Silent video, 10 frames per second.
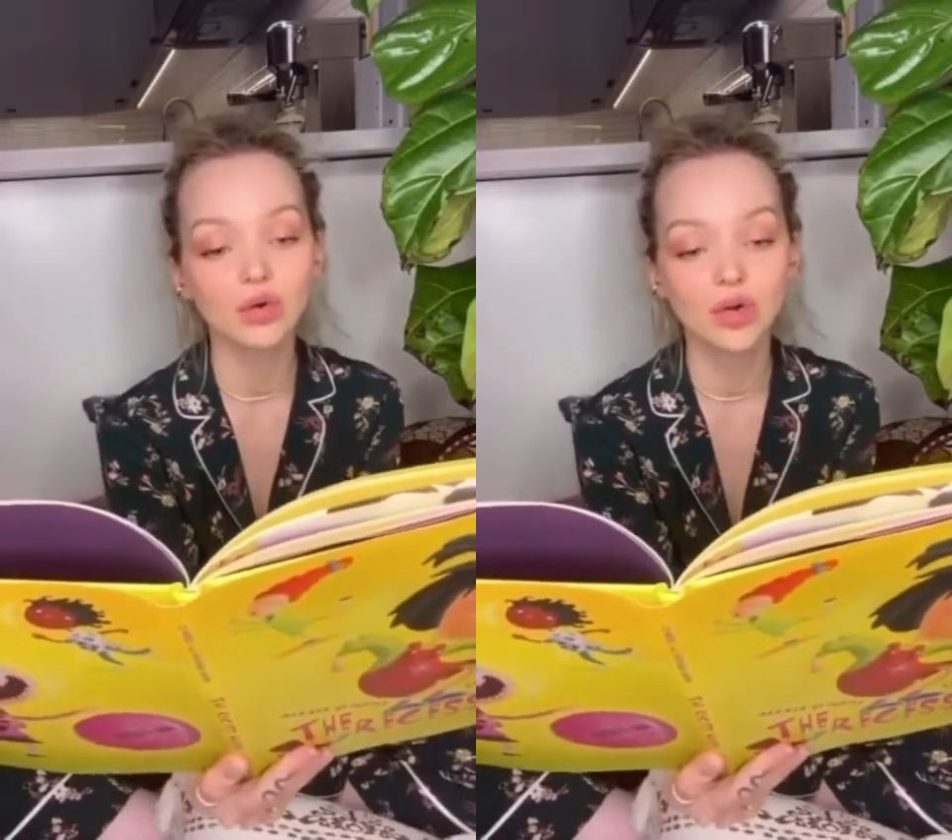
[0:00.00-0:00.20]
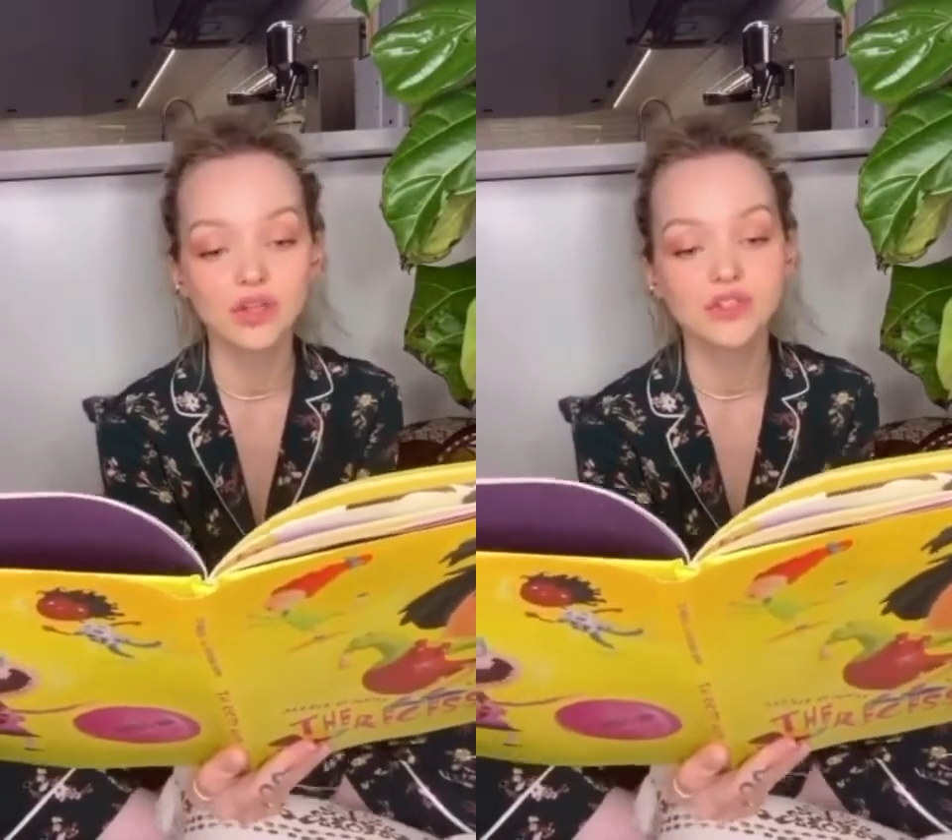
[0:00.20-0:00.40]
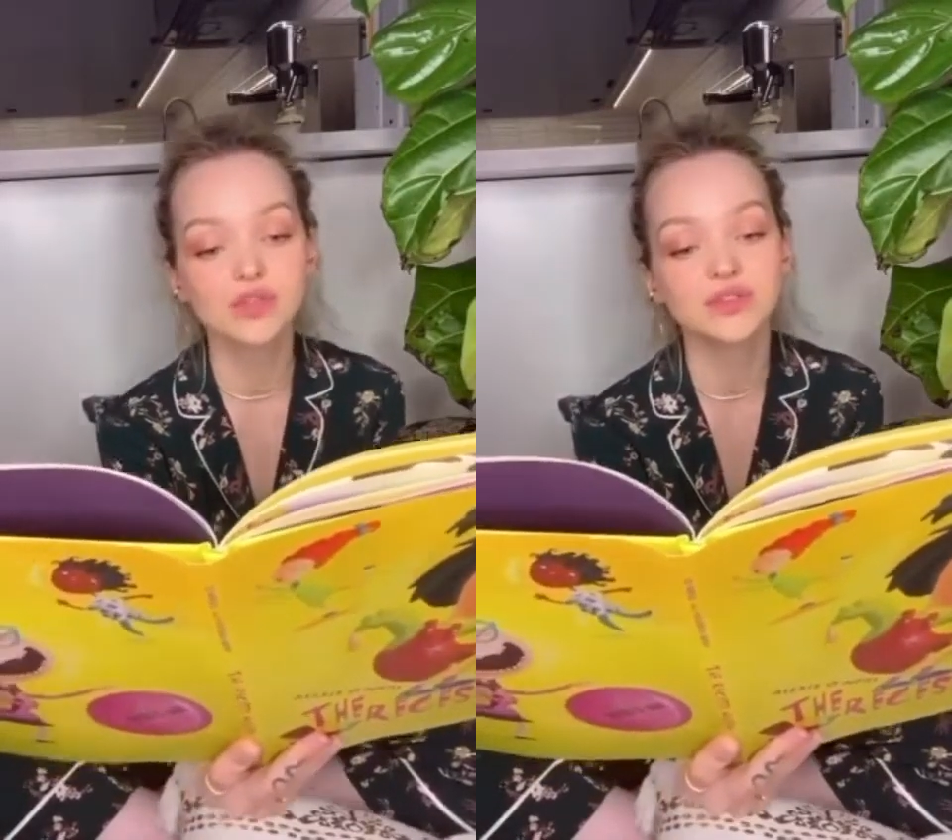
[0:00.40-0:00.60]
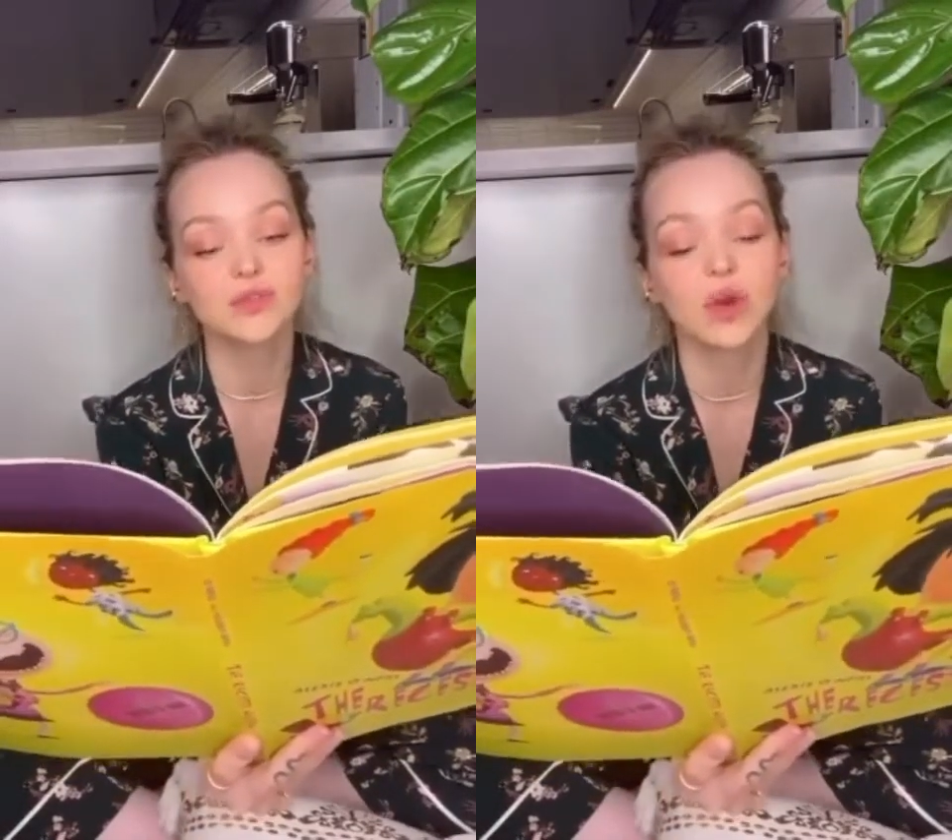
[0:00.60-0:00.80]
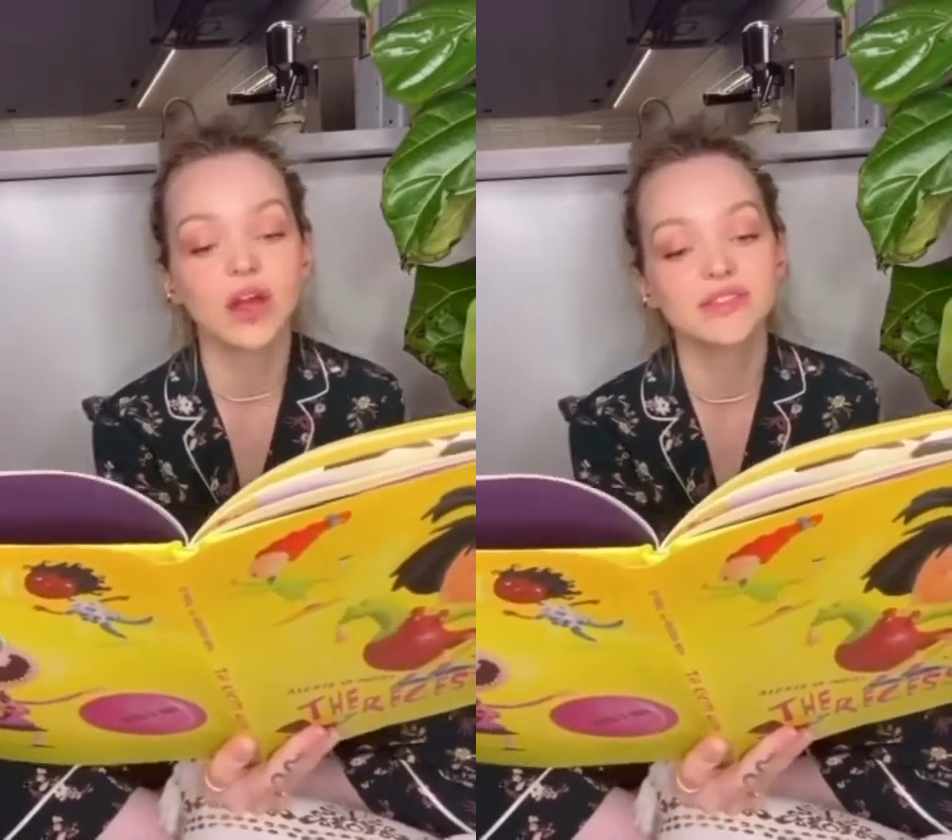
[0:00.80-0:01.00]
And too
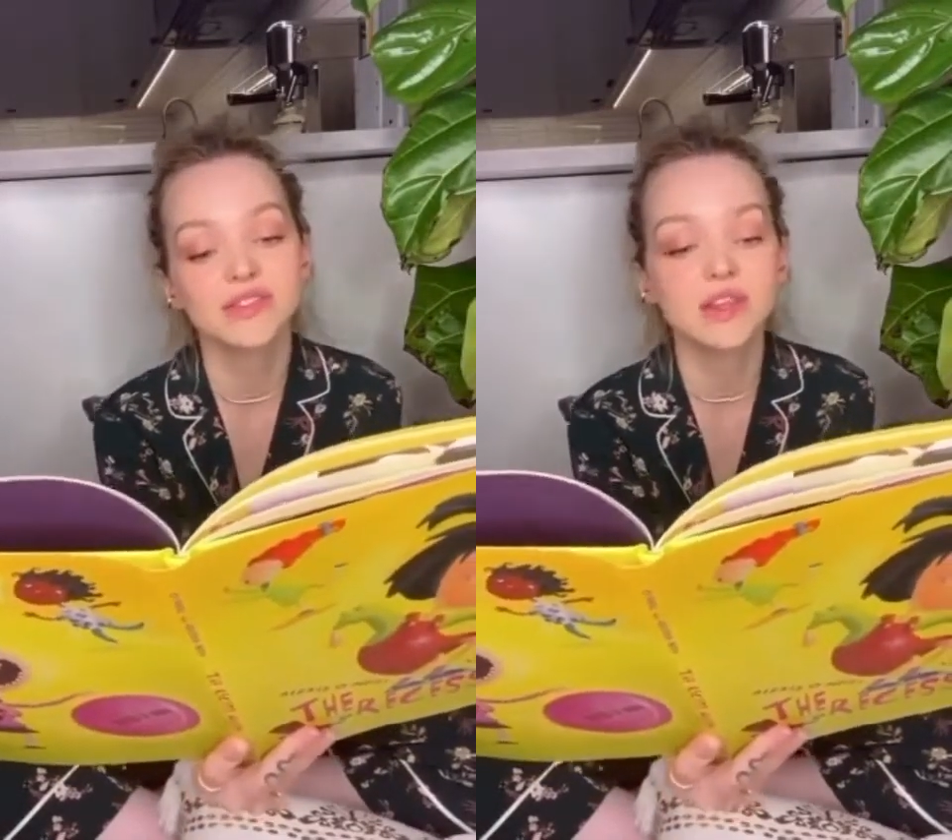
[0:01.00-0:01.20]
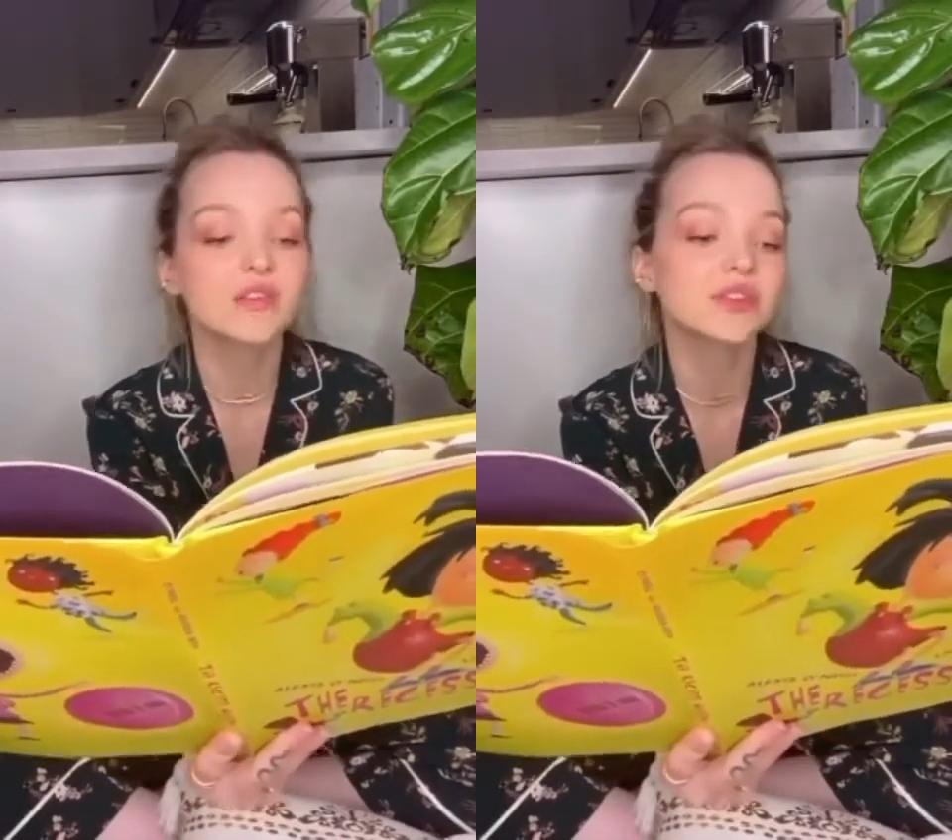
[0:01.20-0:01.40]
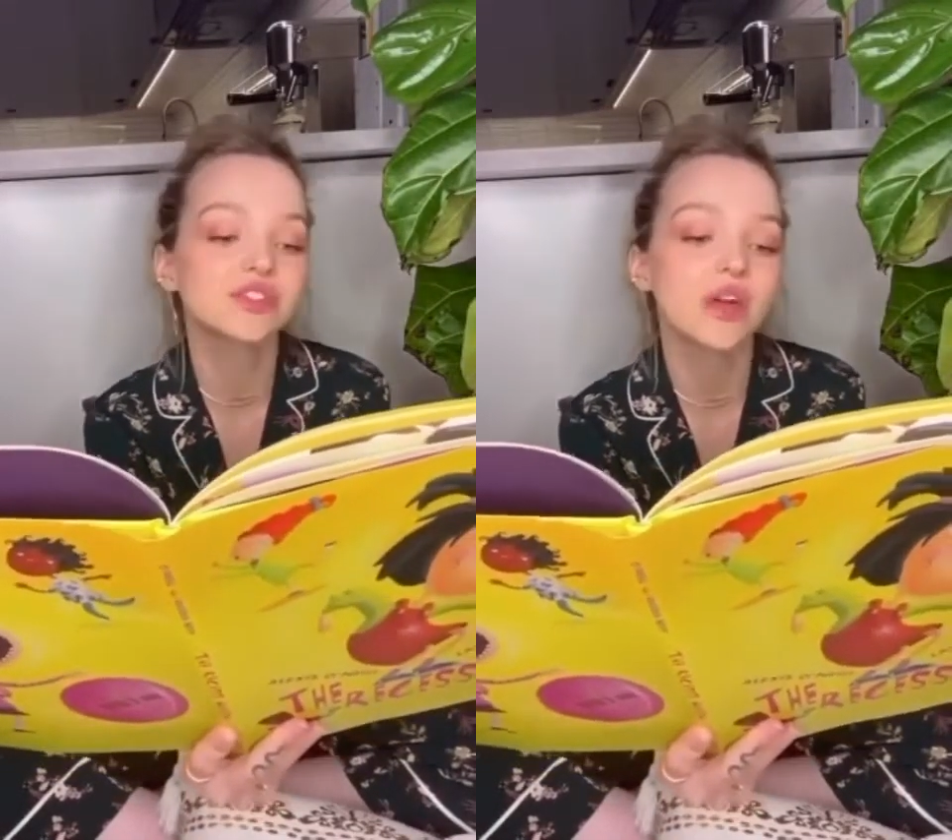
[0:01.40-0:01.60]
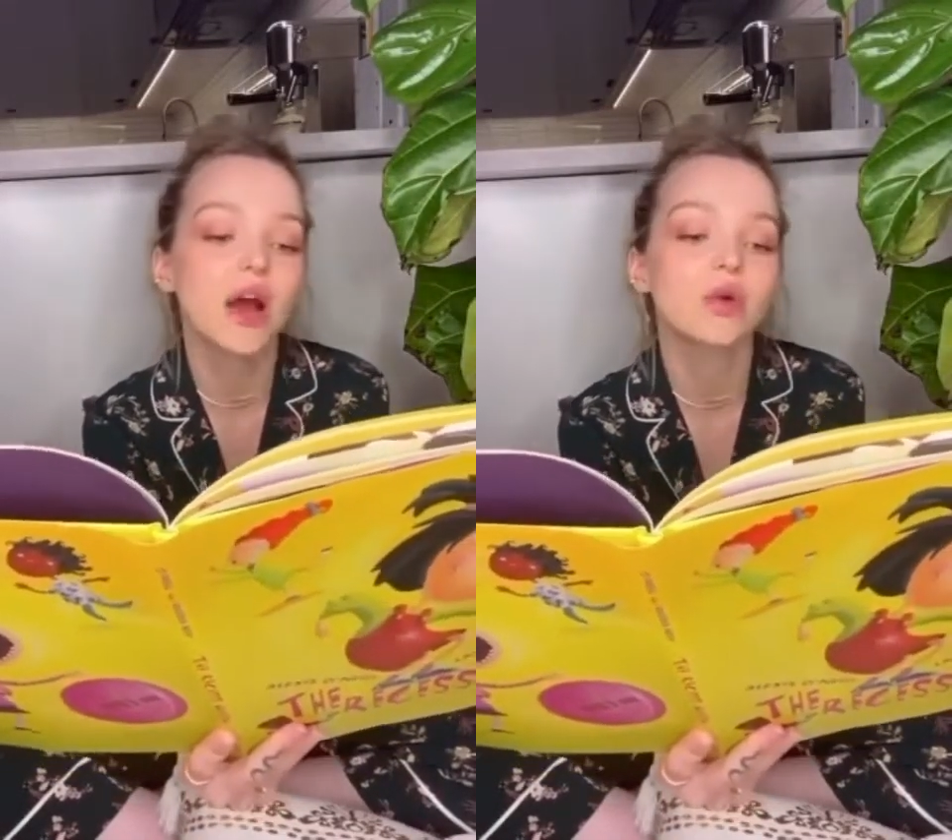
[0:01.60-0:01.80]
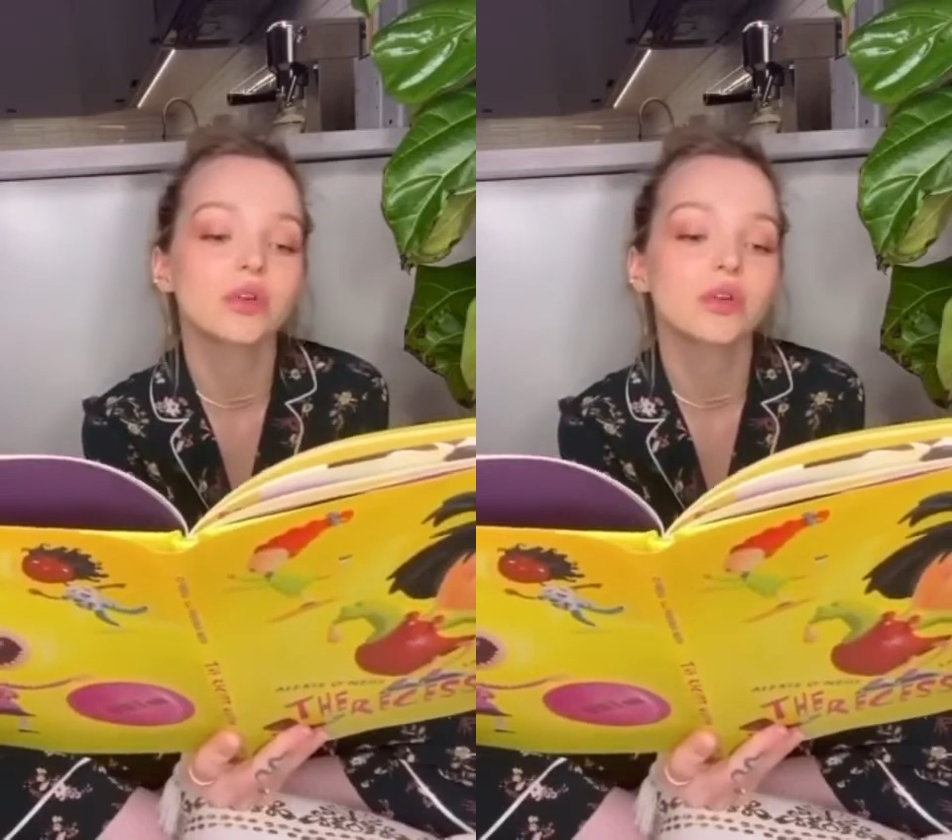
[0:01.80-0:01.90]
surprised to even shout,